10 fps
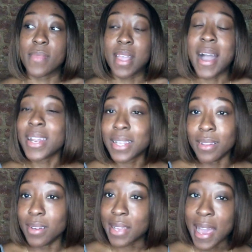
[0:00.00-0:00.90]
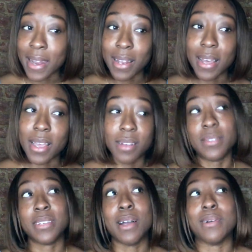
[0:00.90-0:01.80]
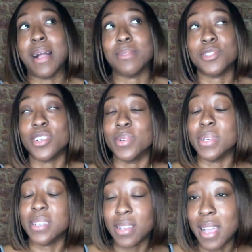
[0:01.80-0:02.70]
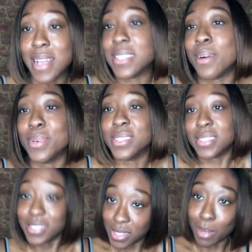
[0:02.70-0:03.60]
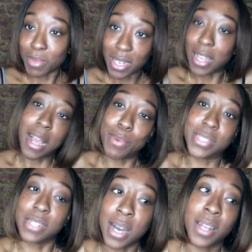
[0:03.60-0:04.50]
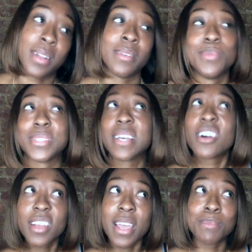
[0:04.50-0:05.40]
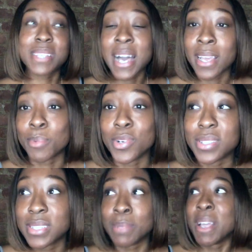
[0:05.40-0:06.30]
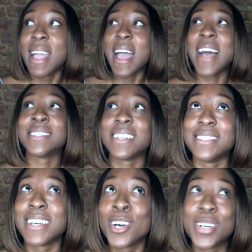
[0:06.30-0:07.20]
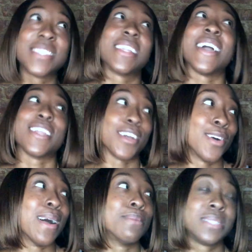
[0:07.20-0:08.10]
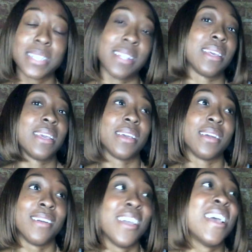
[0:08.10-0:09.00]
I didn't look at it like, as I was something like I was nodding. It was like, okay, I'm tired, I'm going to sleep. As an adult, it's like, no, I'm sitting here.